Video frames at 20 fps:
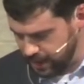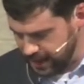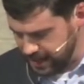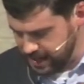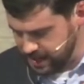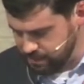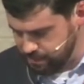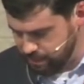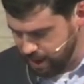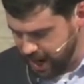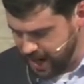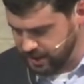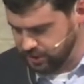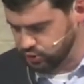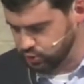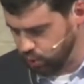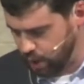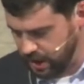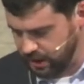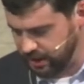he might
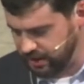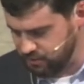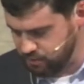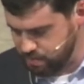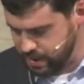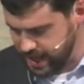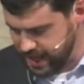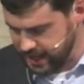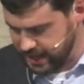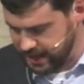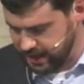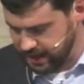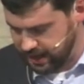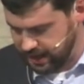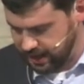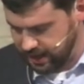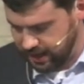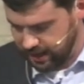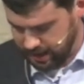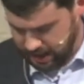as well have been,
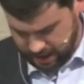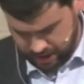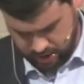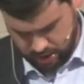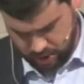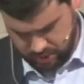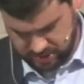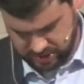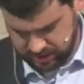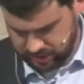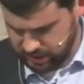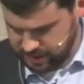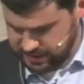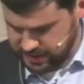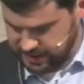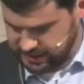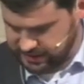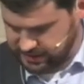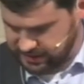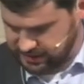now notice, look
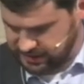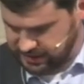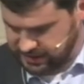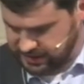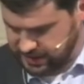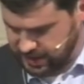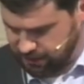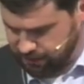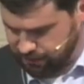at this. It says,